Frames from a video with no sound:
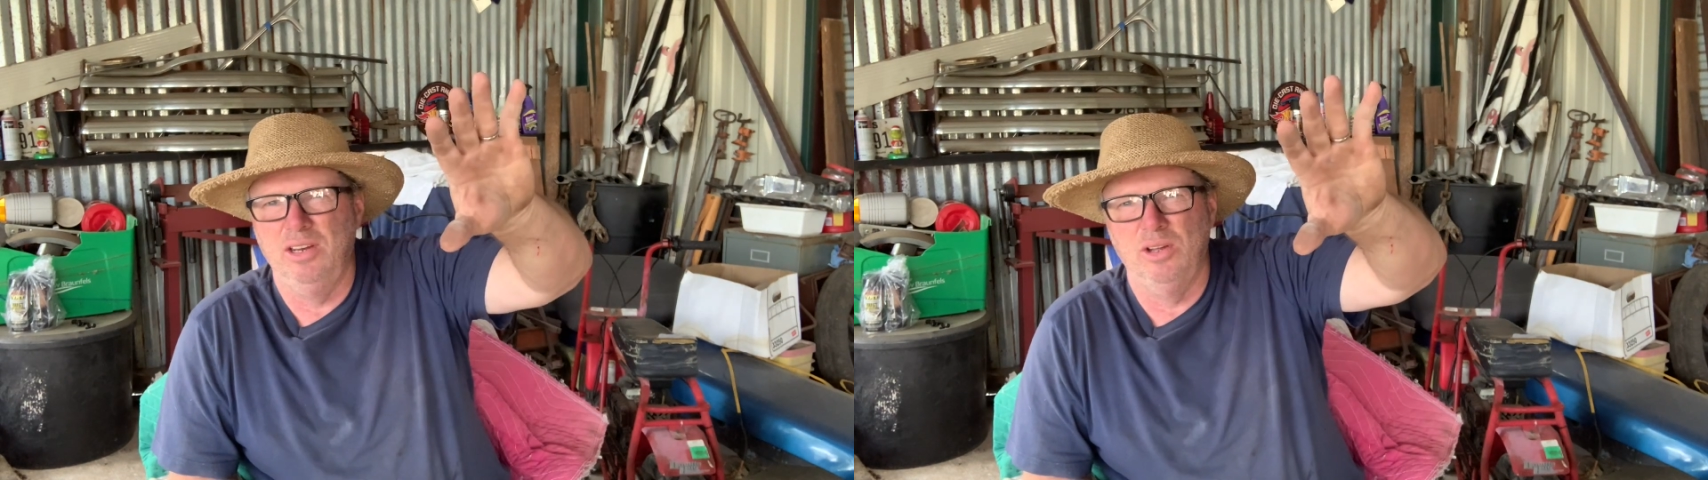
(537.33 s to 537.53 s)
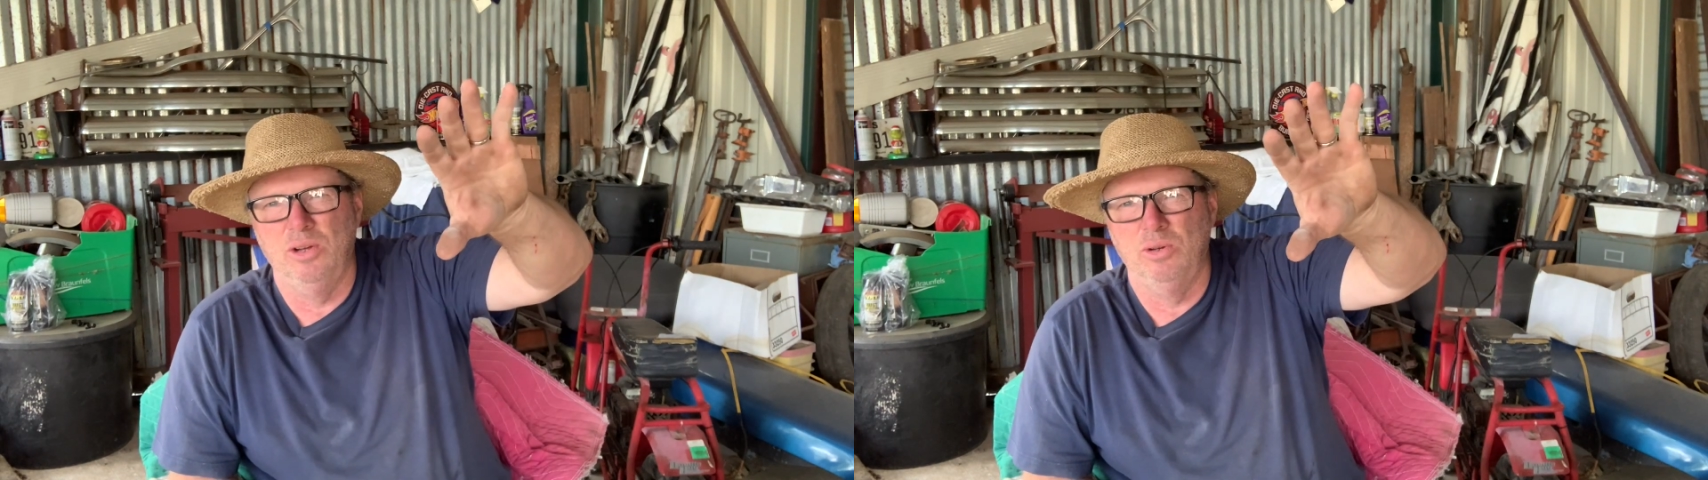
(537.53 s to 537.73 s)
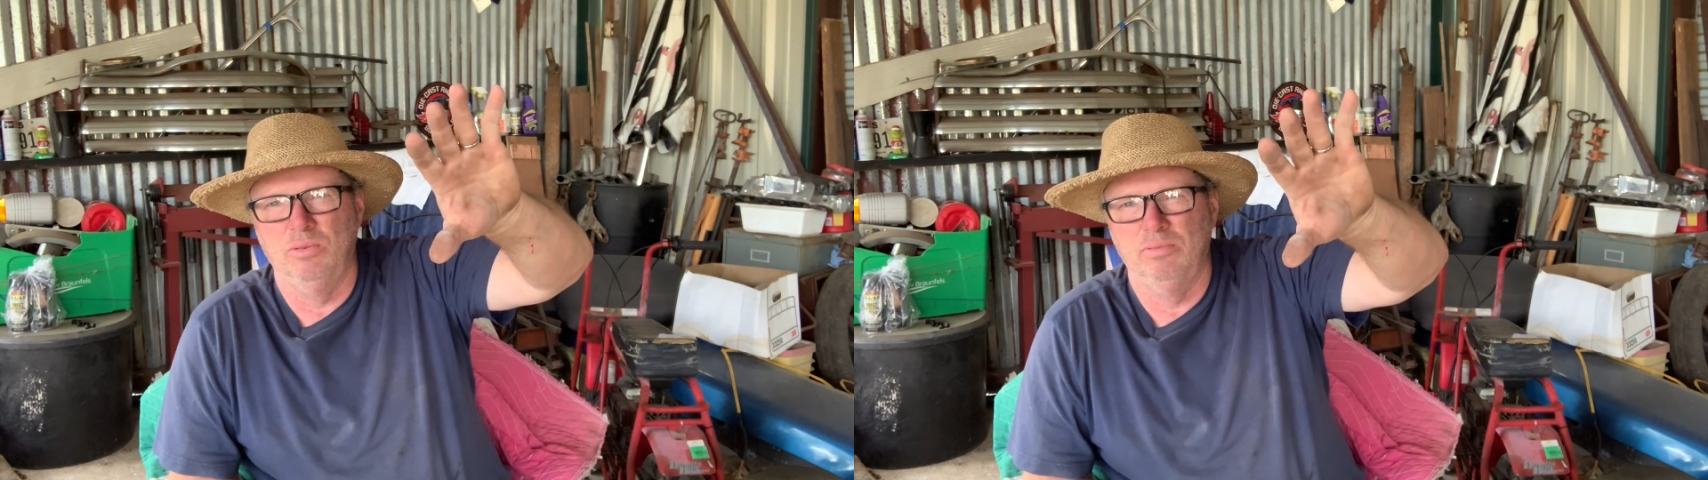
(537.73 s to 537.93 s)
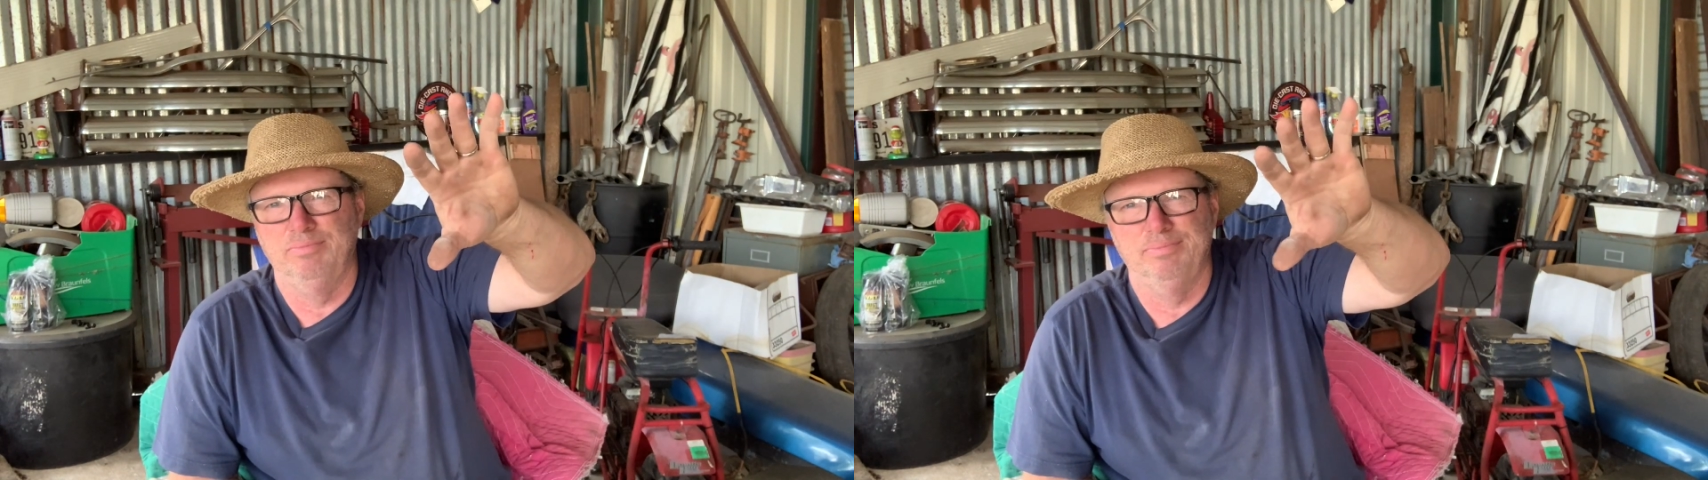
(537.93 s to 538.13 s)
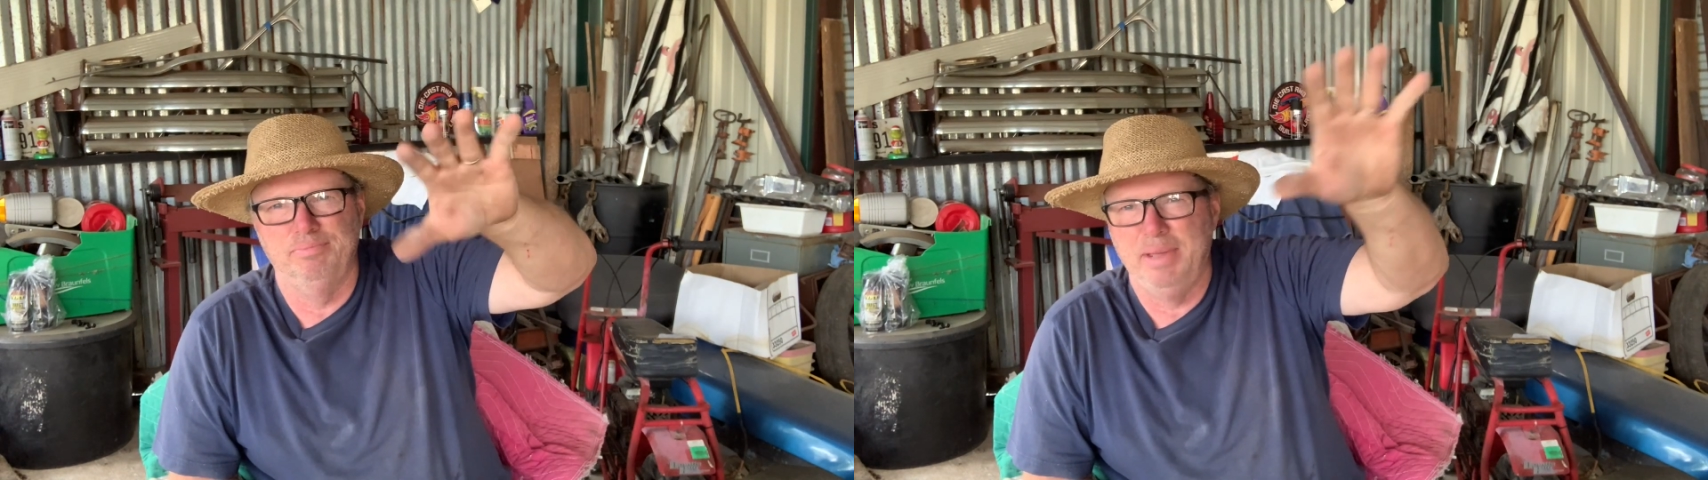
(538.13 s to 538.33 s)

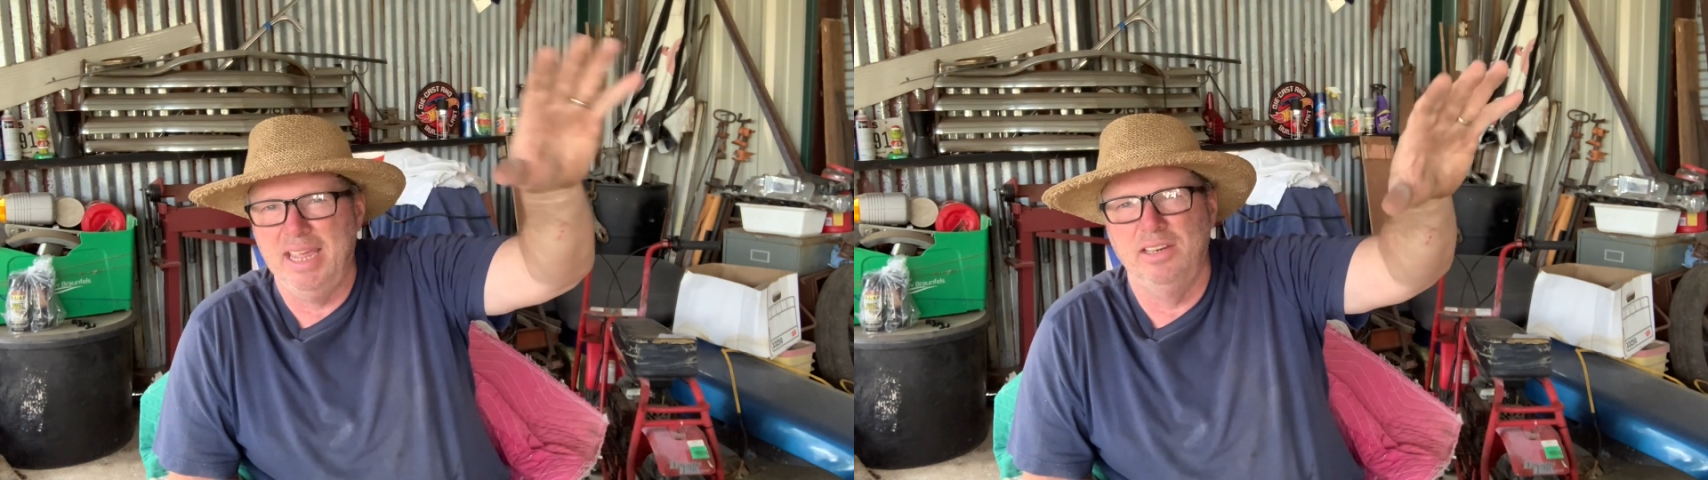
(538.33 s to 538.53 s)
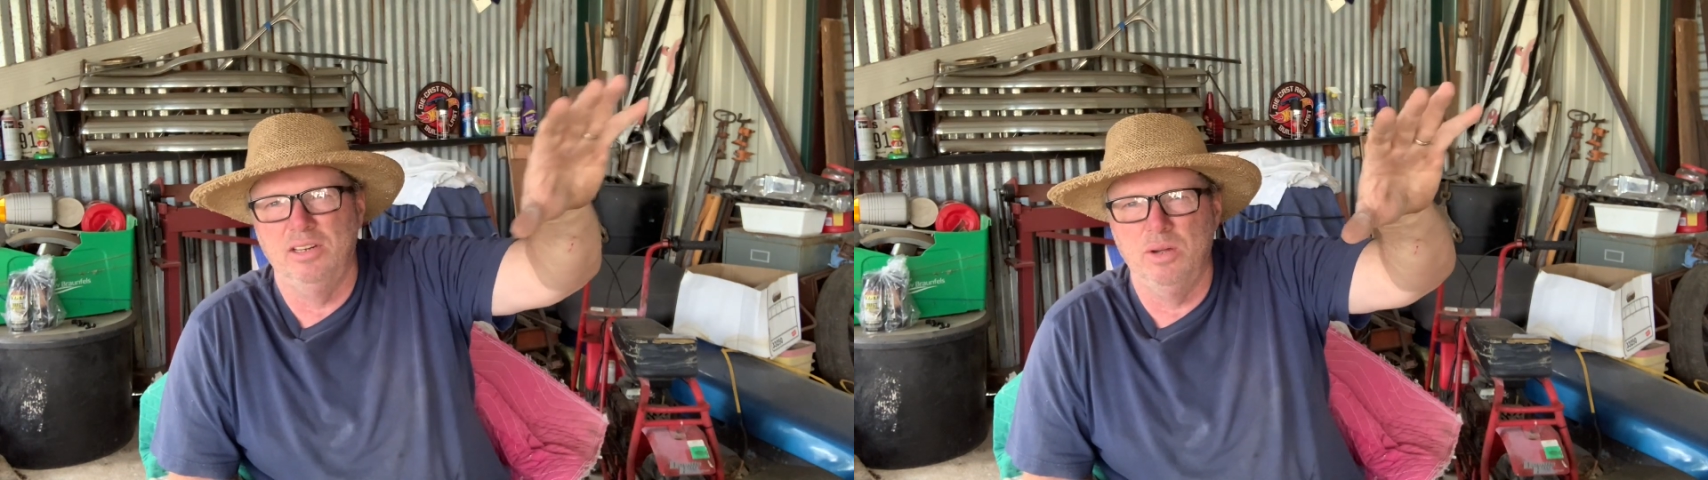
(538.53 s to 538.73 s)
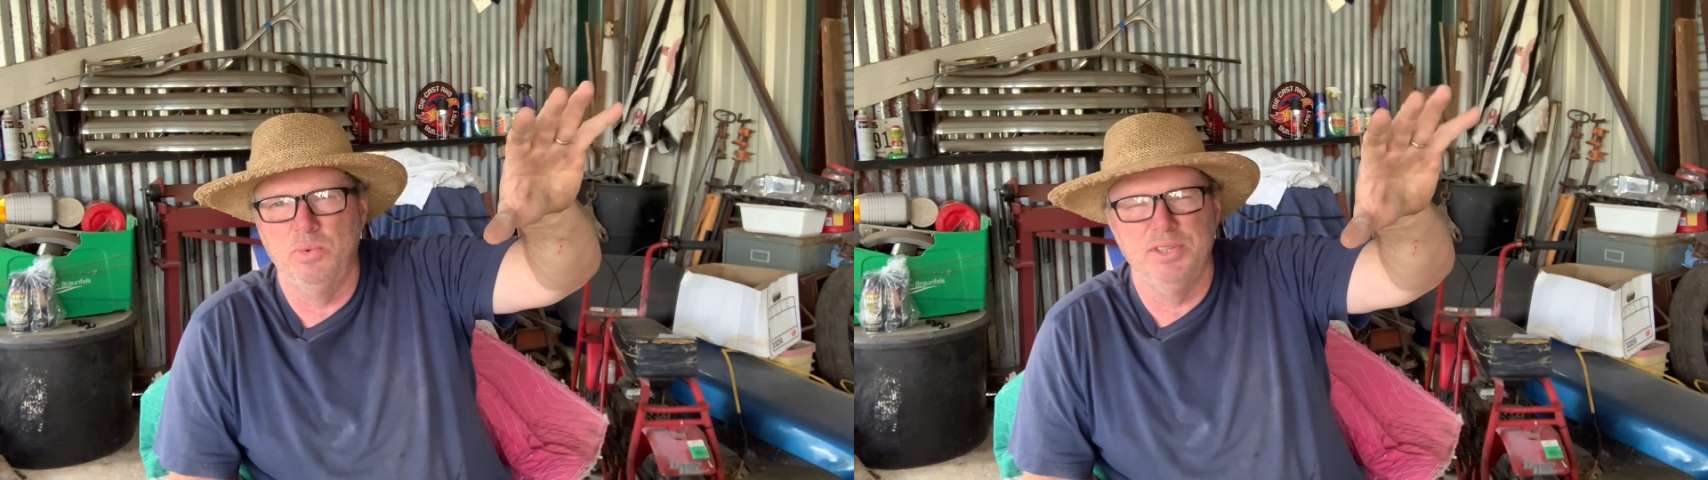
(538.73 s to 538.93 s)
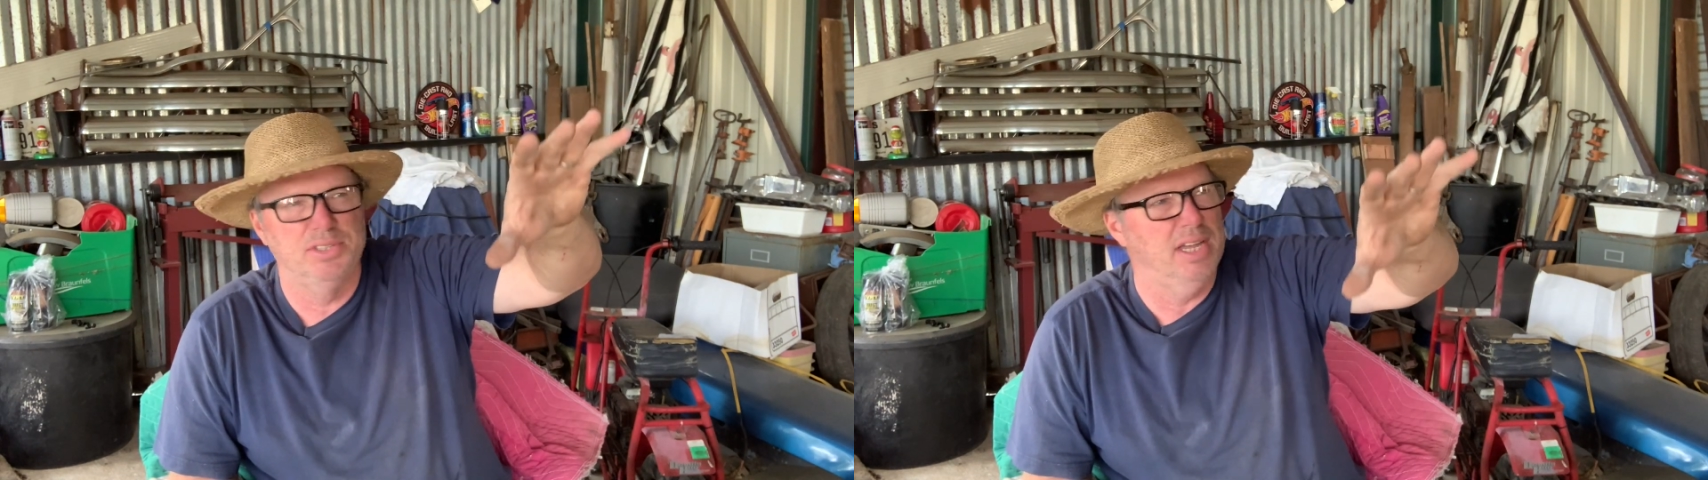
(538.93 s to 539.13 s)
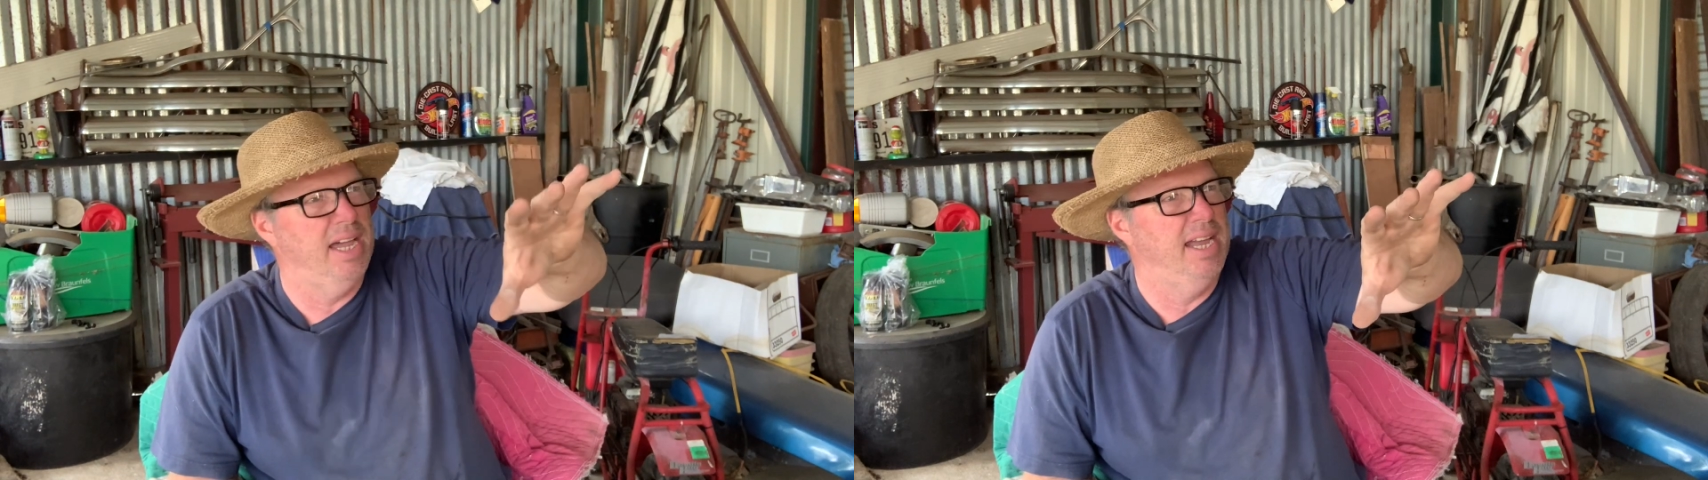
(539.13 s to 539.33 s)
on one
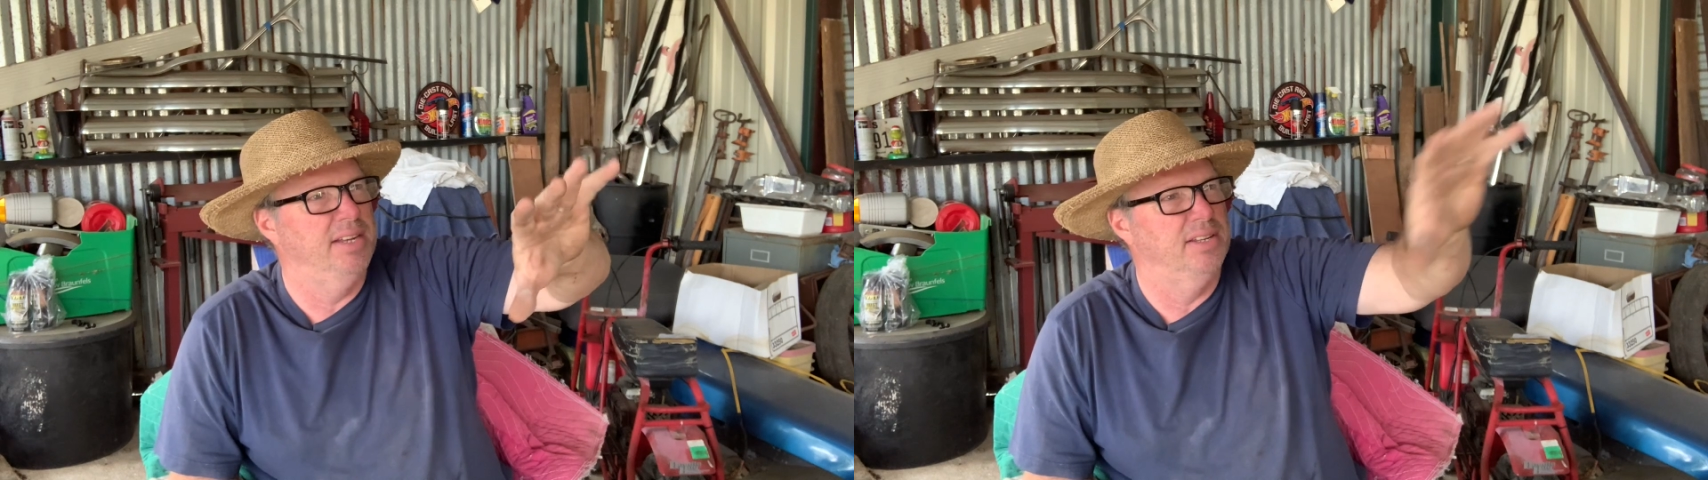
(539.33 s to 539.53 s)
side,